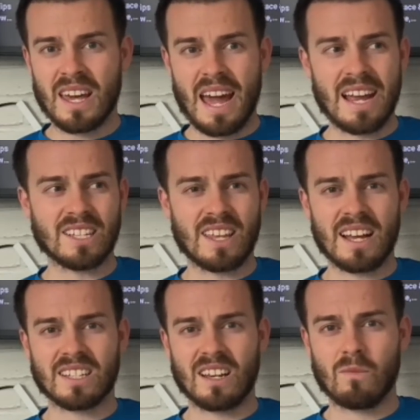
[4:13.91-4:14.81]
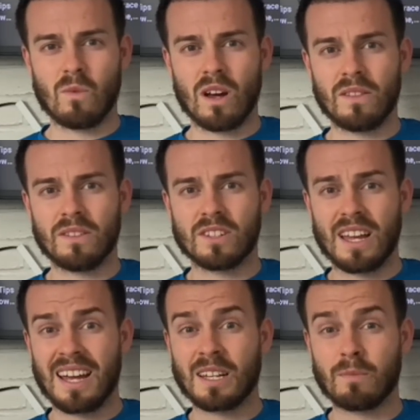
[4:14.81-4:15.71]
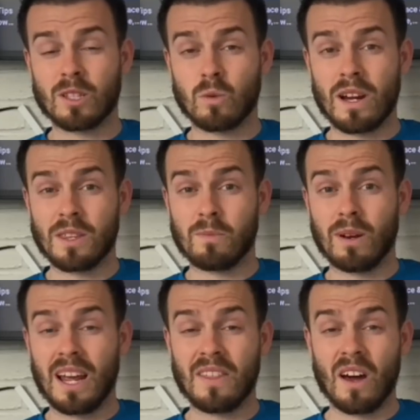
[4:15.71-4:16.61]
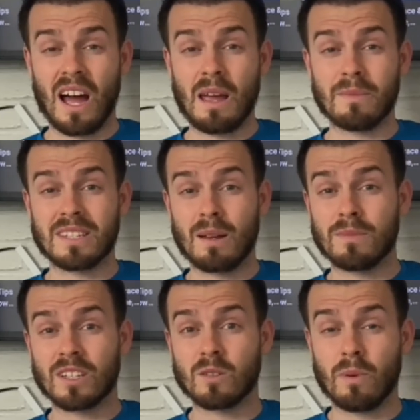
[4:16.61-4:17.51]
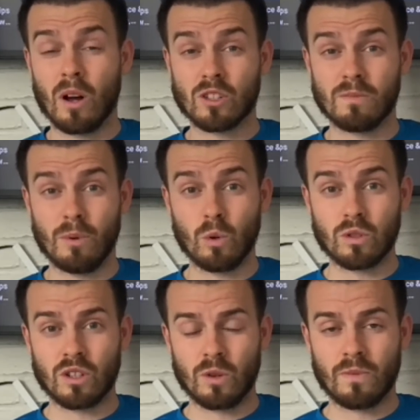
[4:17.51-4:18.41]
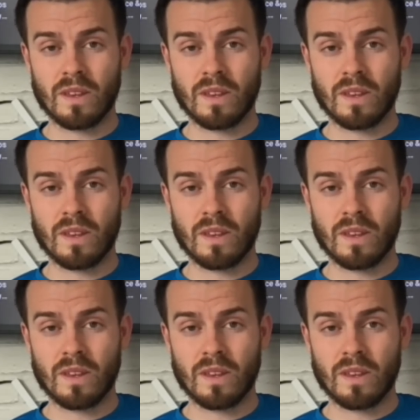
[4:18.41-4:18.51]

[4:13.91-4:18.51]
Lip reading: Is there someone standing between the player that I am attempting to pass the ball to?